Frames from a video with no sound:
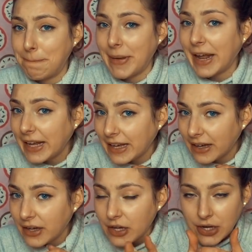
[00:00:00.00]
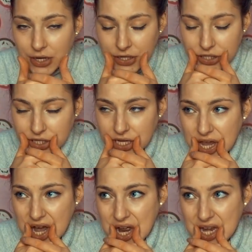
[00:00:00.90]
make.
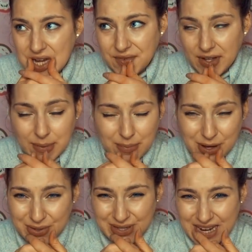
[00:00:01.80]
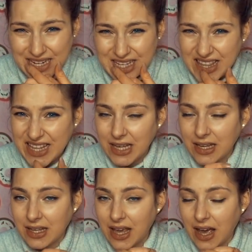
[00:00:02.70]
She uh, didn't really post
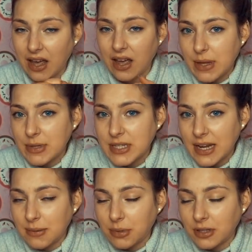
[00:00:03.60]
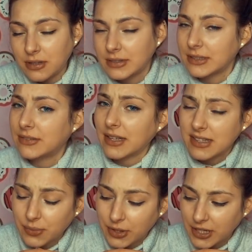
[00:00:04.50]
anything, yeah, imitatable, if
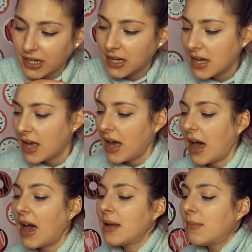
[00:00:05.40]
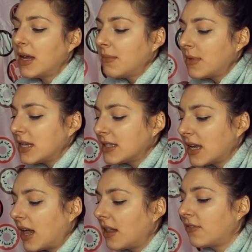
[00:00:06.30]
that's a word. I made
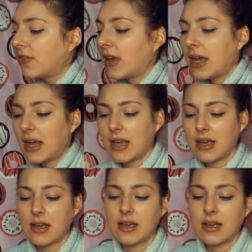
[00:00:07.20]
myself a